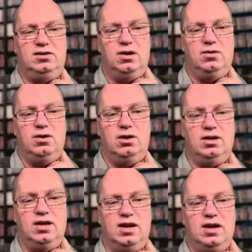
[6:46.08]
now
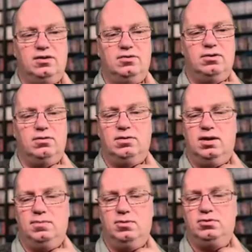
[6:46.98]
hunting again. Well,
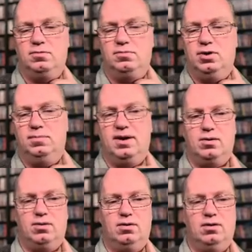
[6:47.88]
let me also put it back
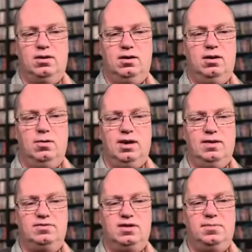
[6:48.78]
on a lower
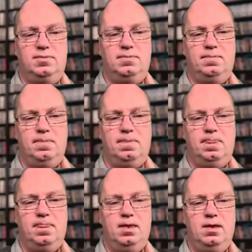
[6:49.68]
f-stop.
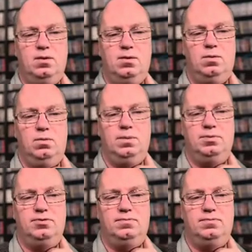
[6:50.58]
Oops.